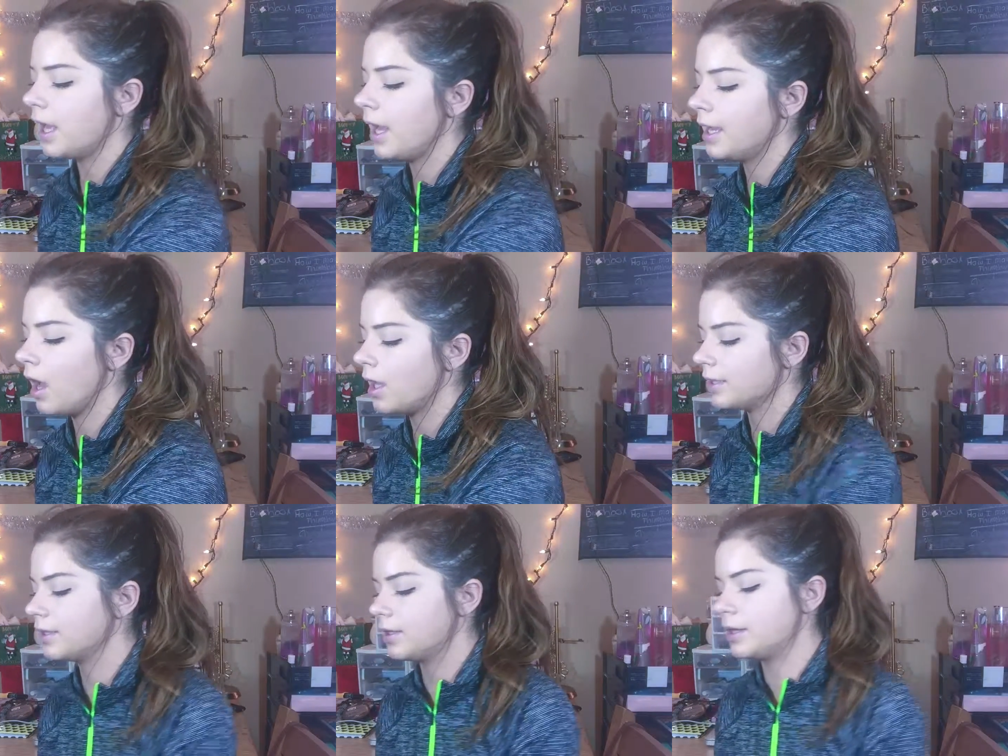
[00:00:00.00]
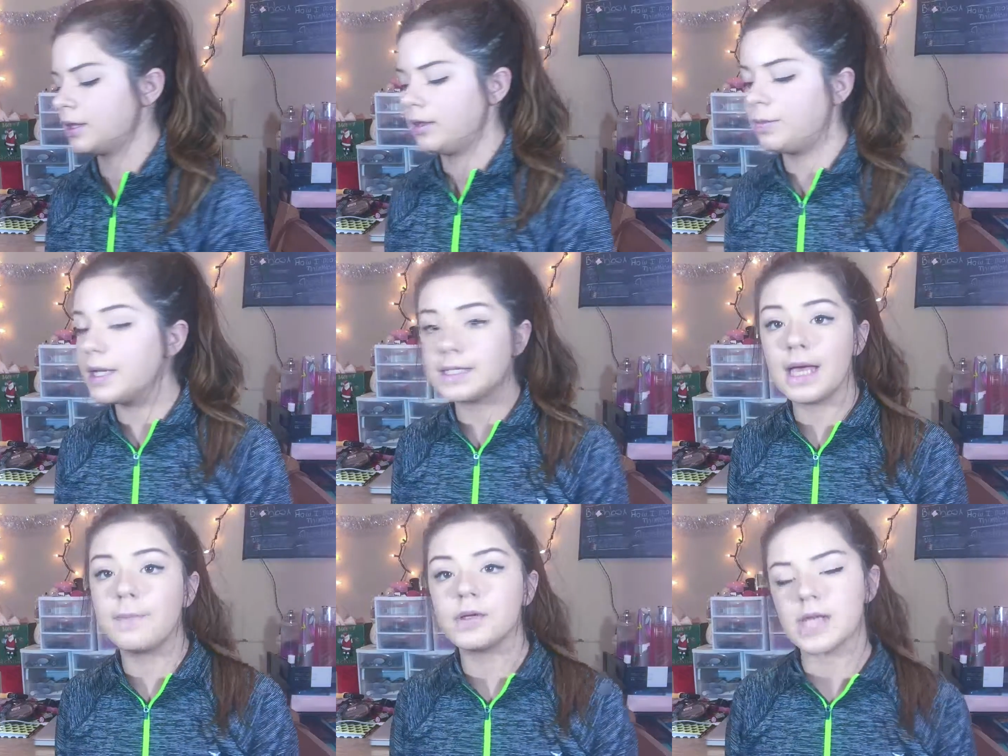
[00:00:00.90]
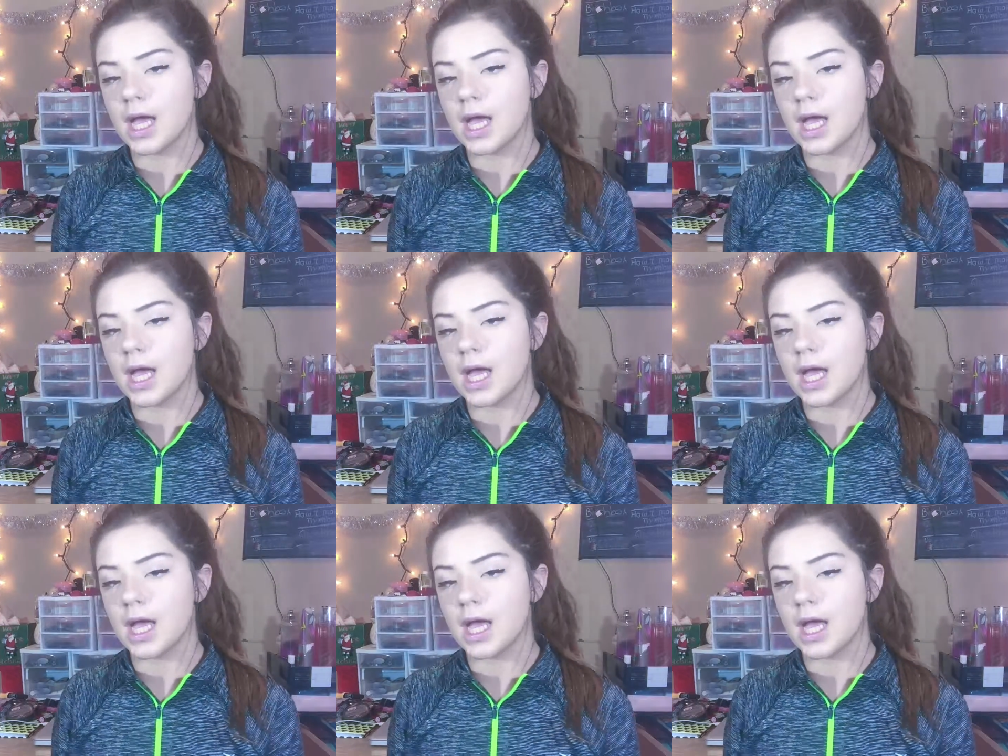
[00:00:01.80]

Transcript: I got 3 samples.